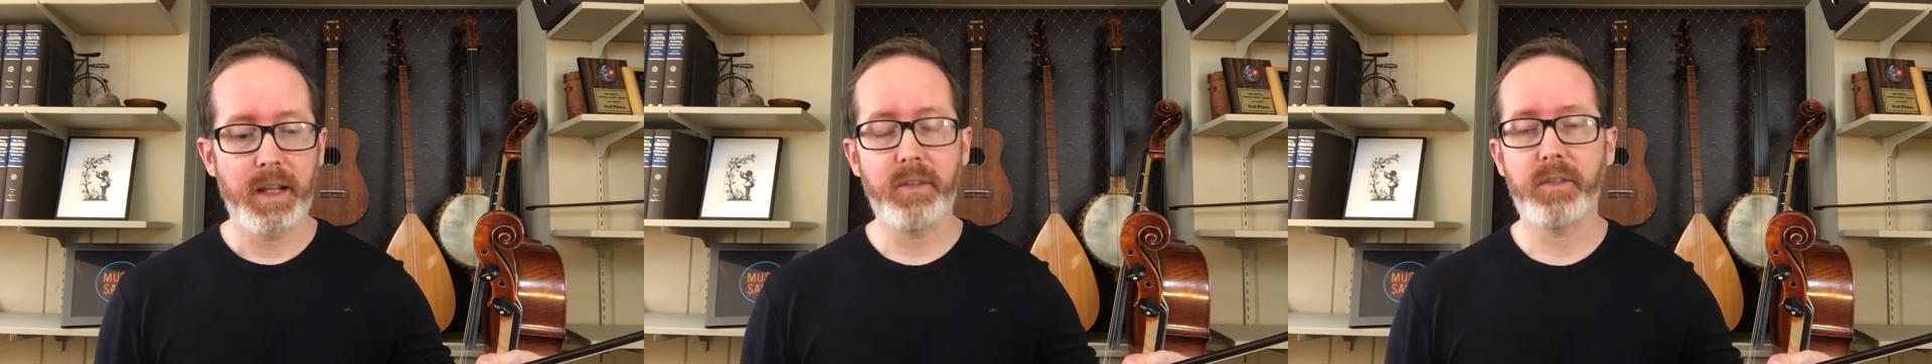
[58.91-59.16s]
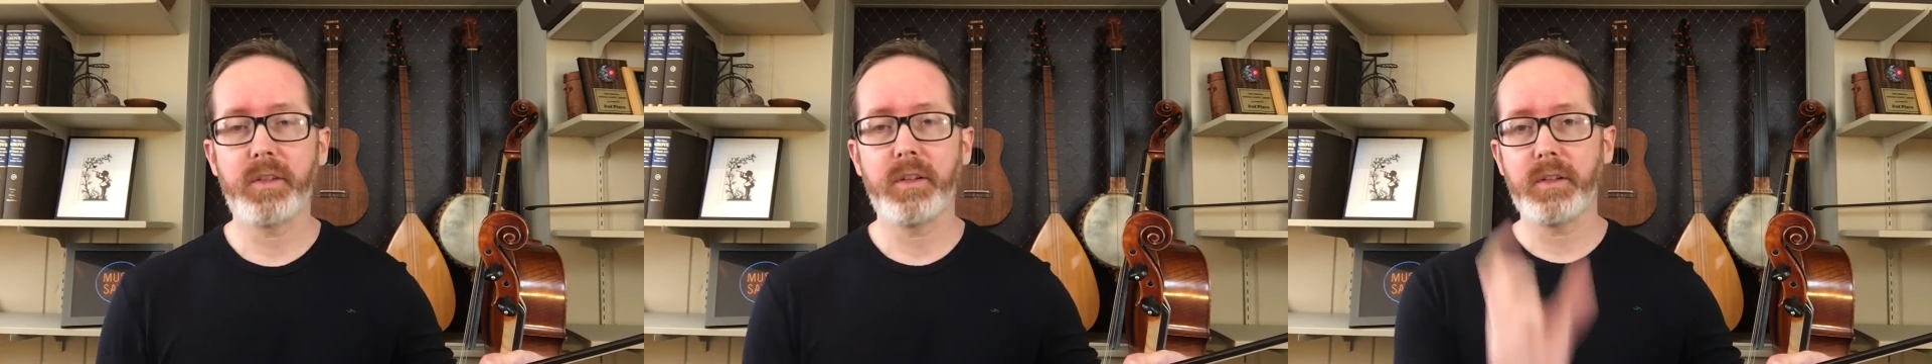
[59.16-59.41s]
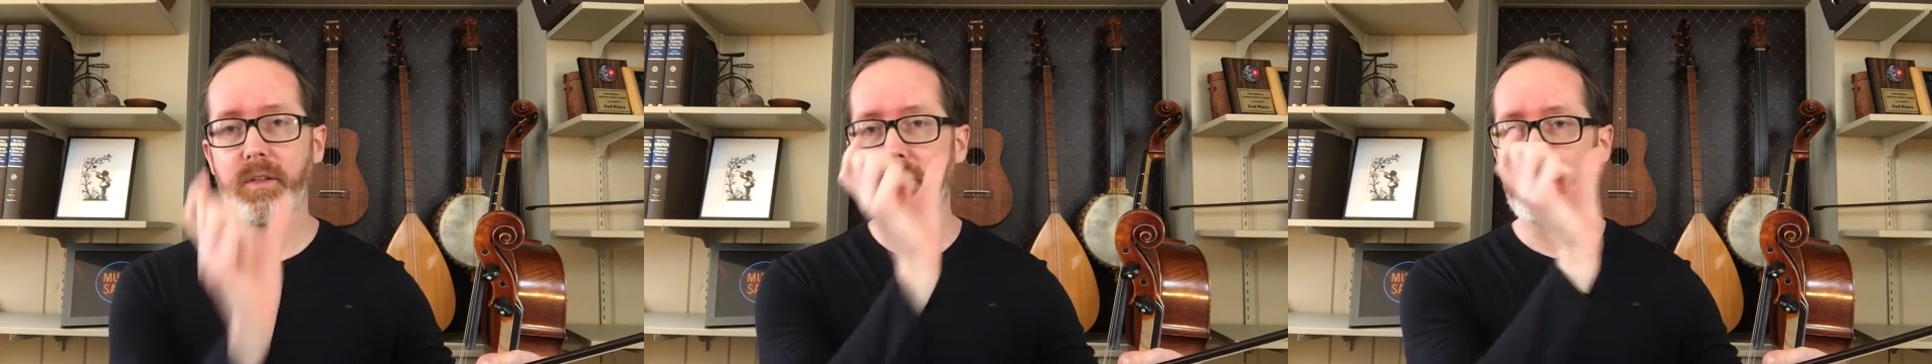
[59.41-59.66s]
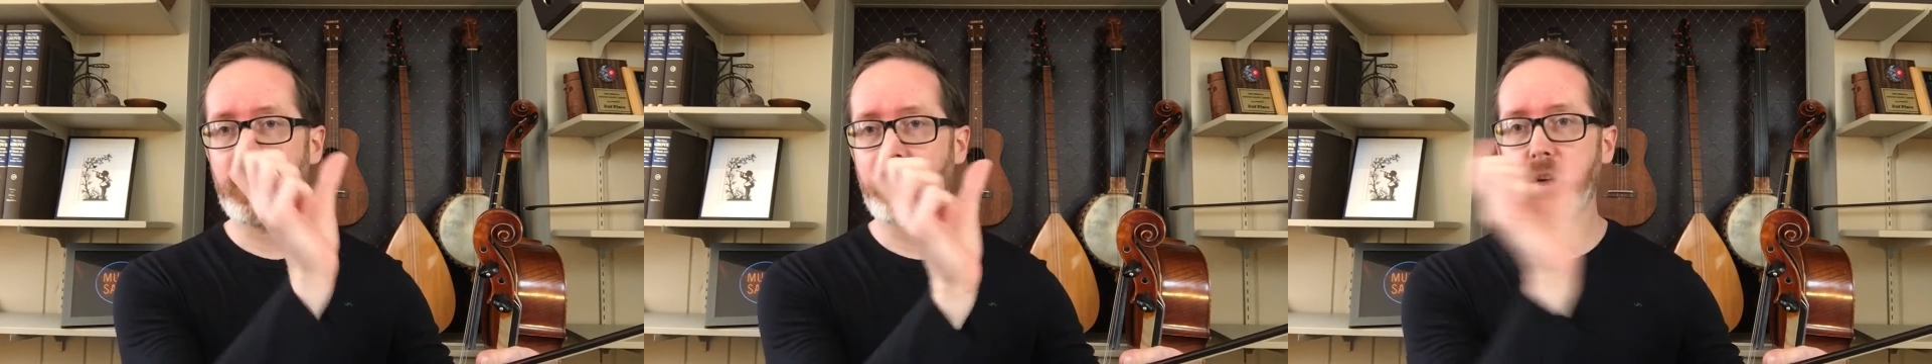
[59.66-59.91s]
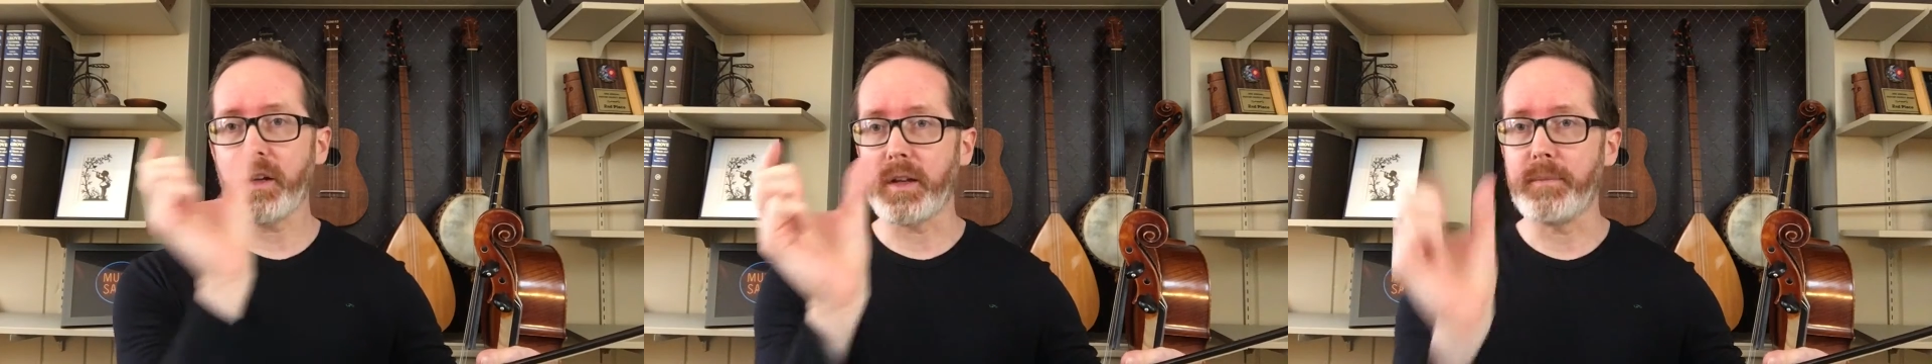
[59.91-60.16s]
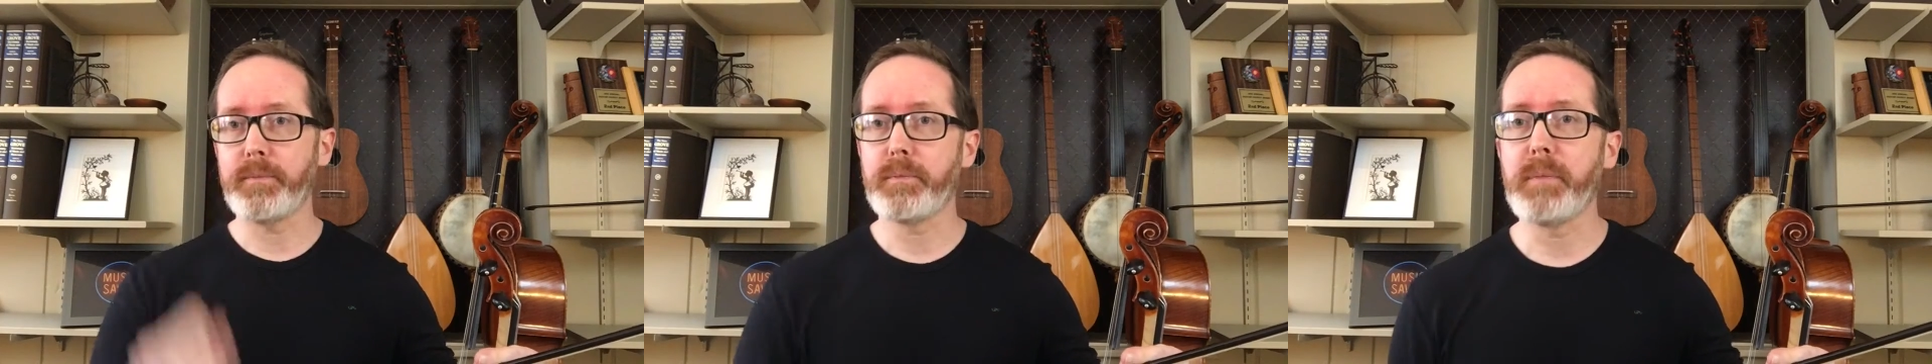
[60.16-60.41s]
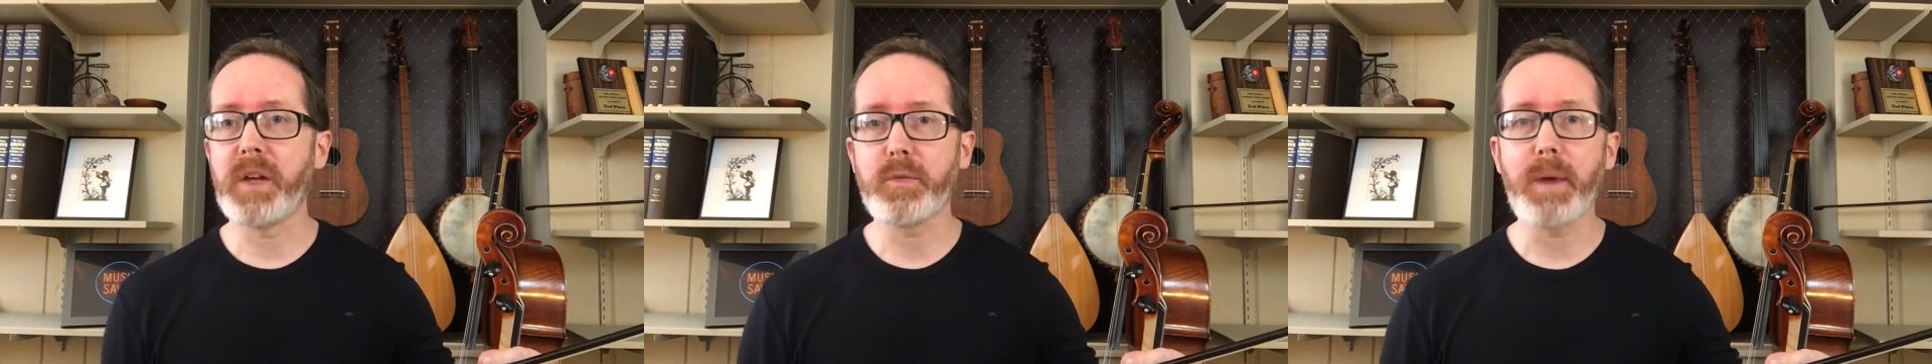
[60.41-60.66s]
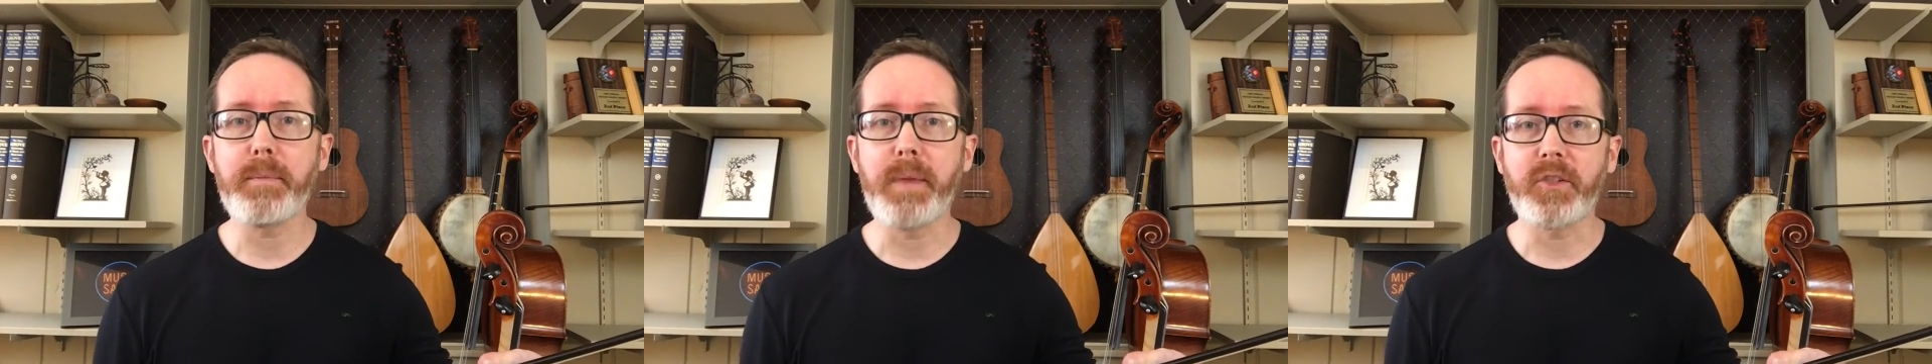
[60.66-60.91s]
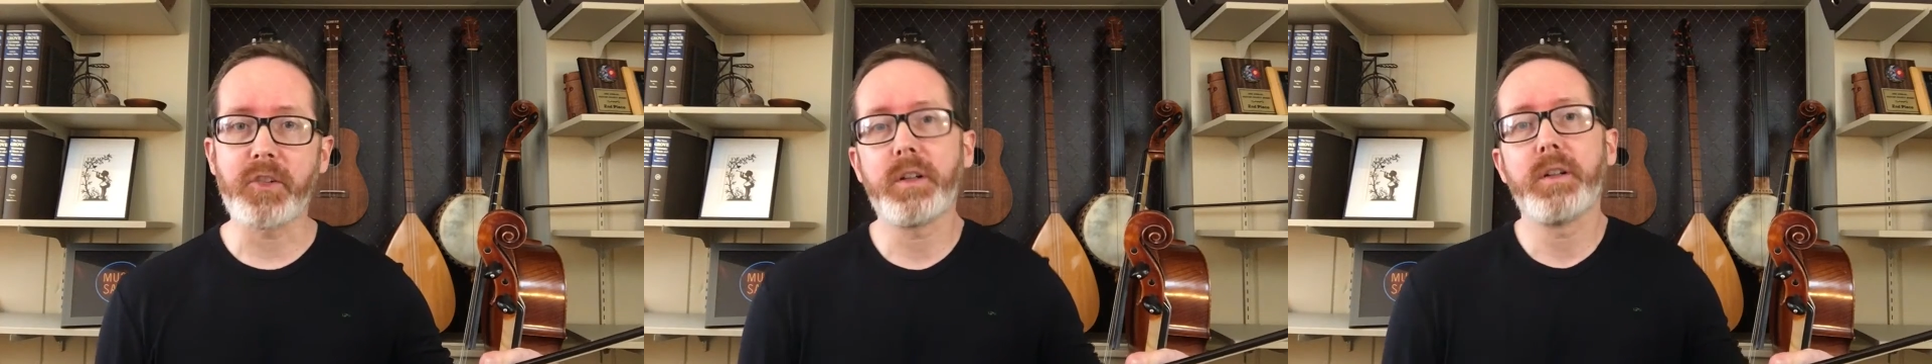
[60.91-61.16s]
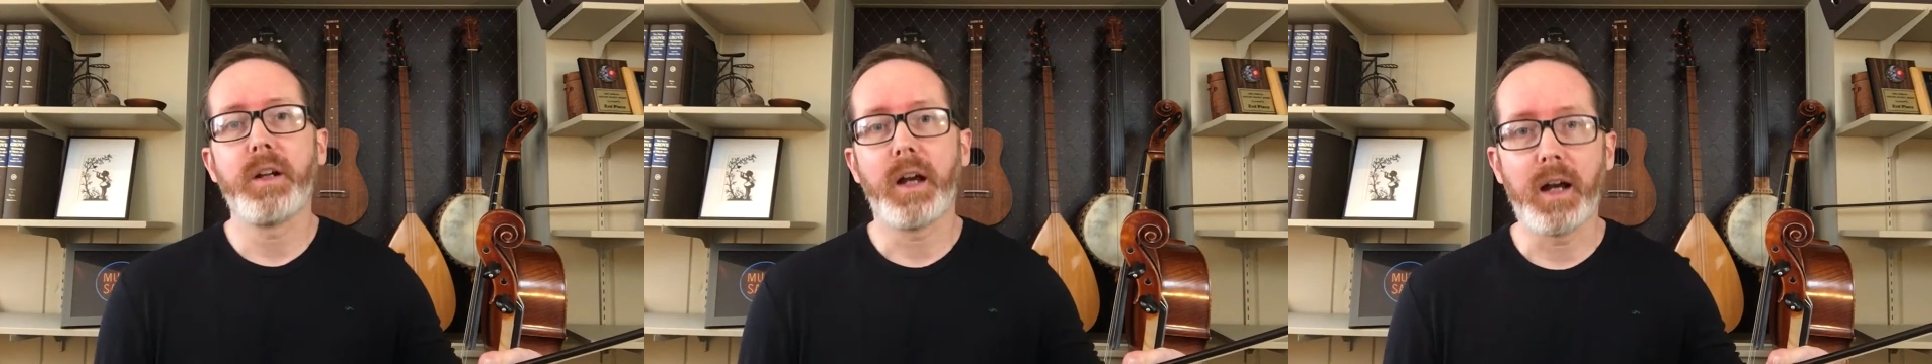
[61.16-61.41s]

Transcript: is to, to chunk it, measure by measure,